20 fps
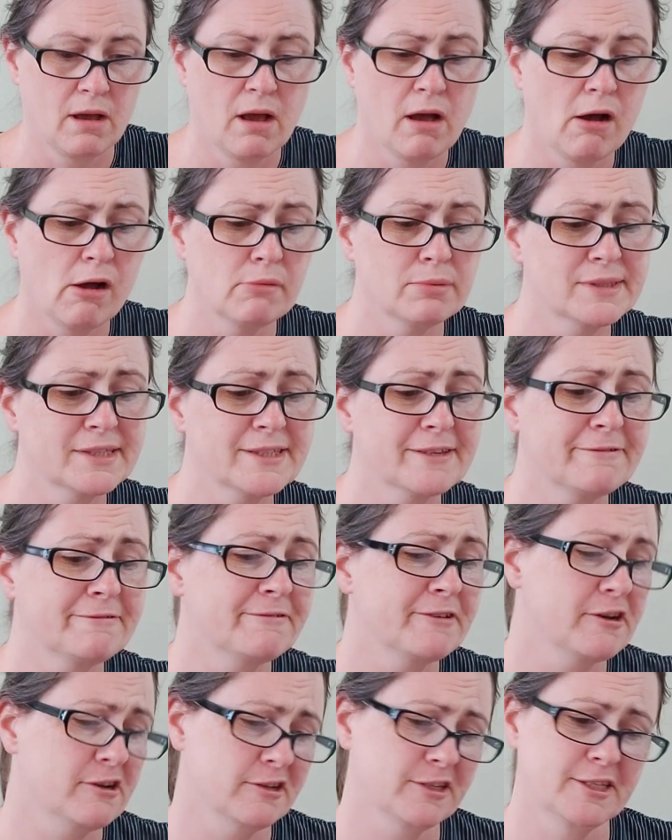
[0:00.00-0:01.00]
"I was the
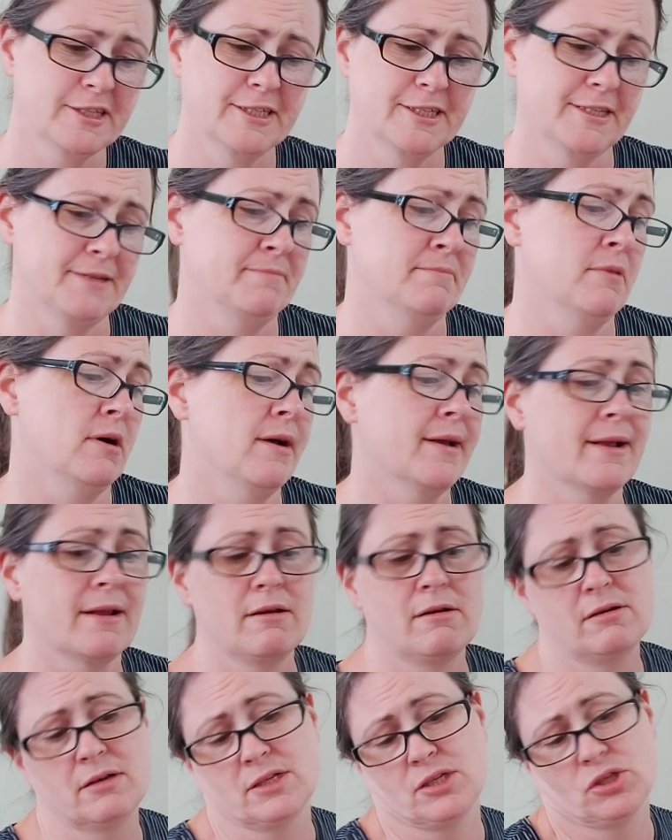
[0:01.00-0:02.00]
fastest in my
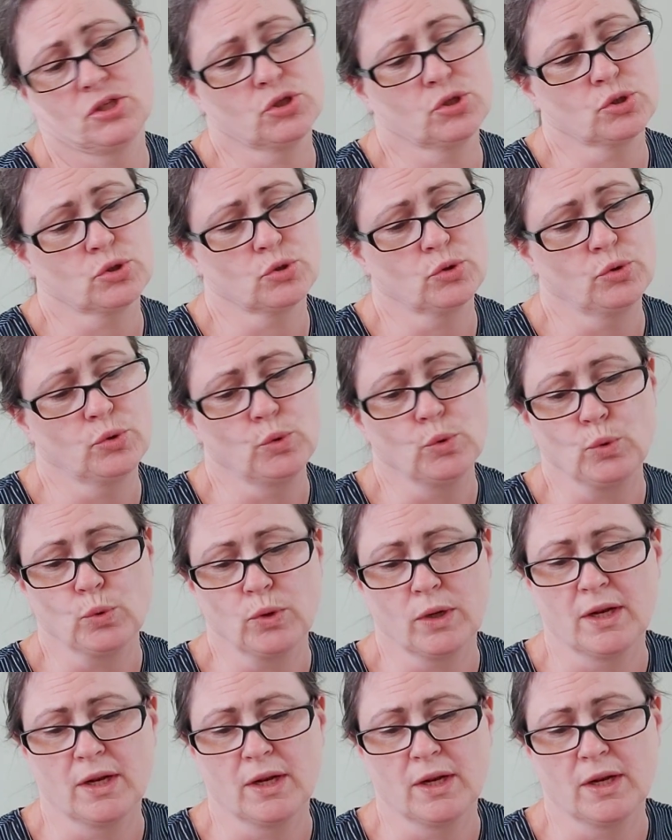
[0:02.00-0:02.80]
class at school,"